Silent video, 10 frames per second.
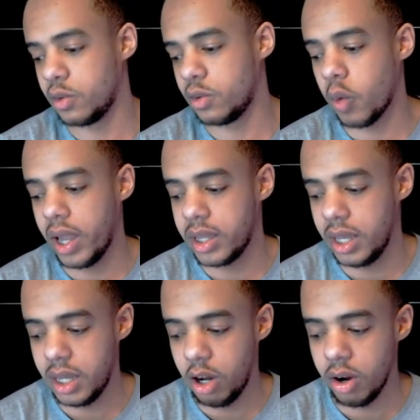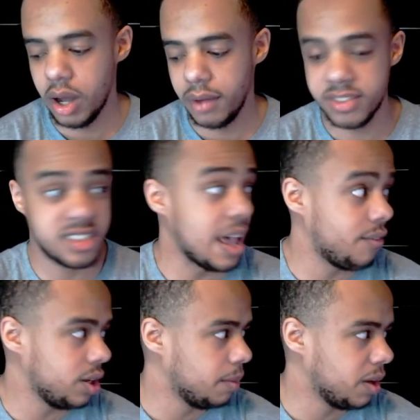ranking here of
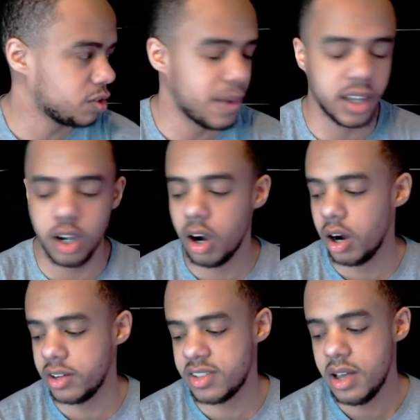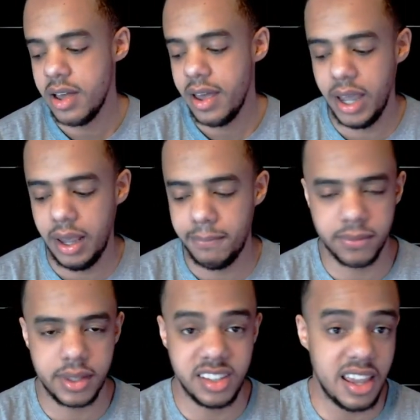7 amongst my guards and
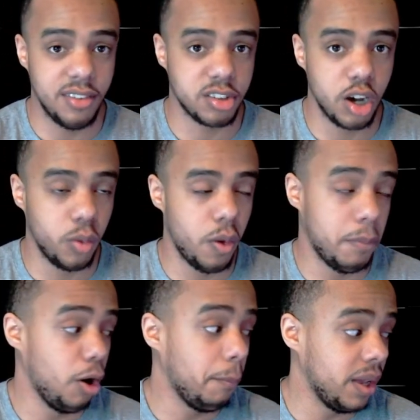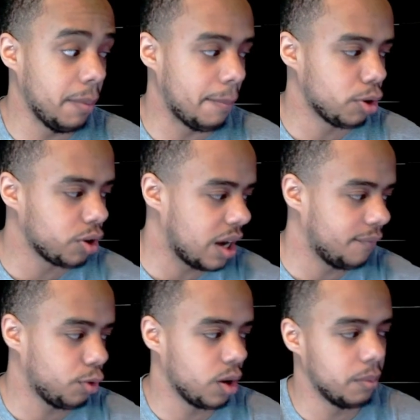Kentavious Caldwell-Pope being my pro com
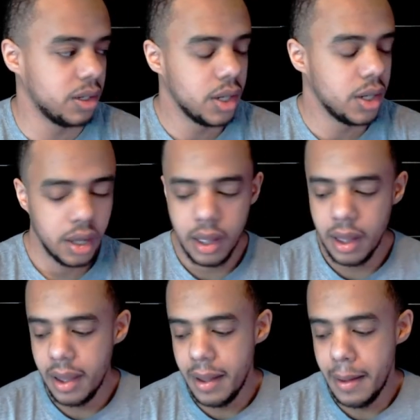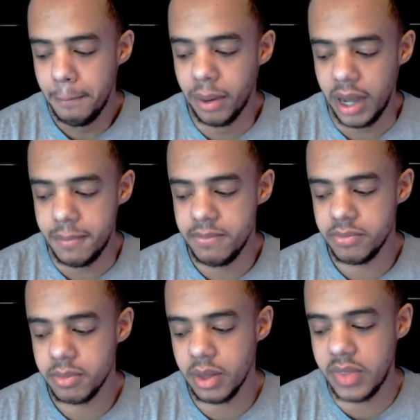for him. But
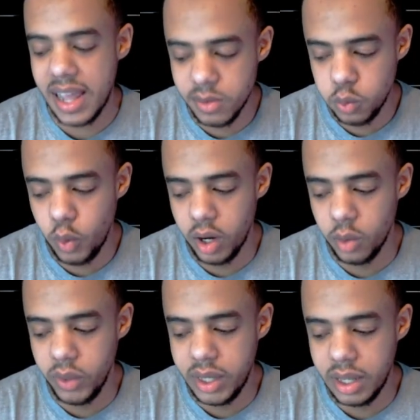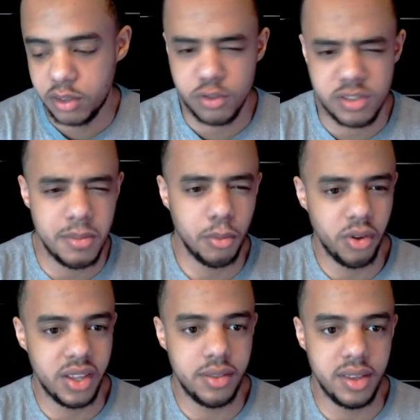that's where we get to some more
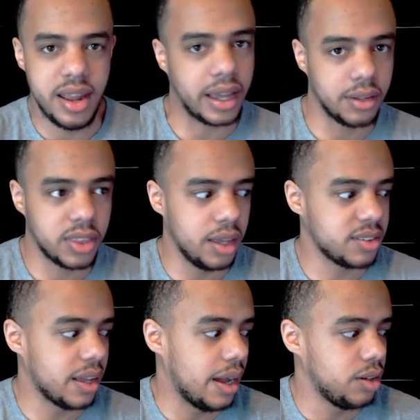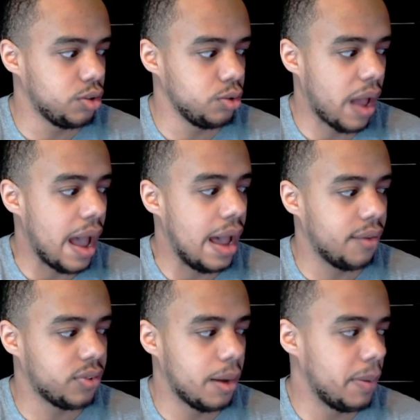of the negative things I do
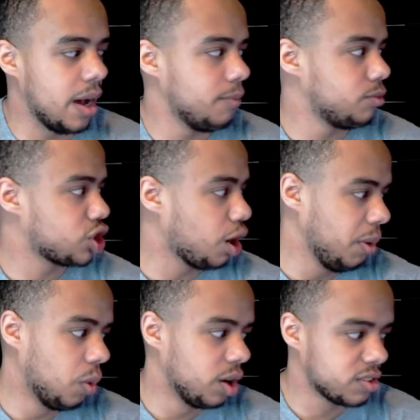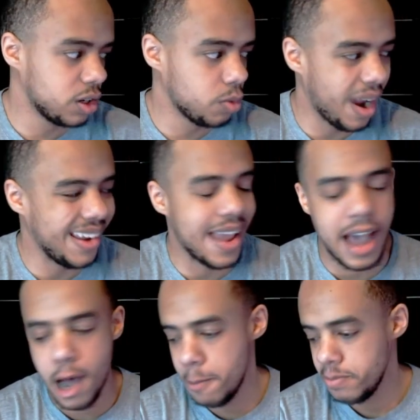have about Jacoby Walter right
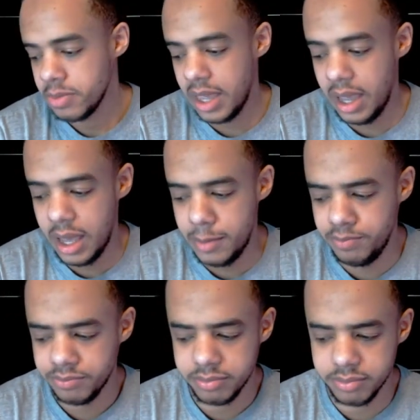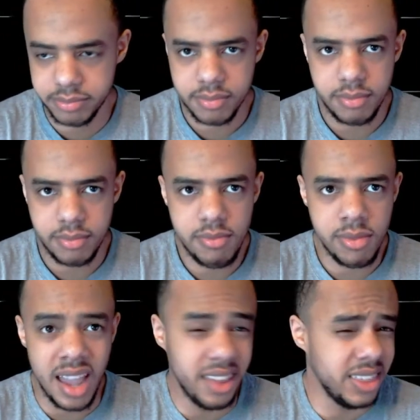now. And
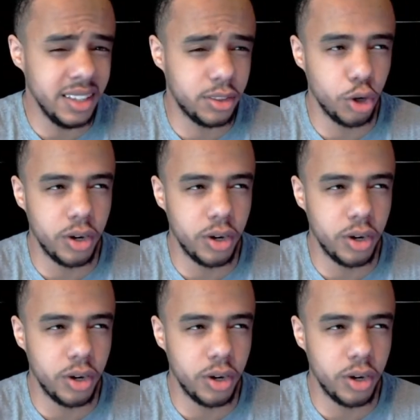I think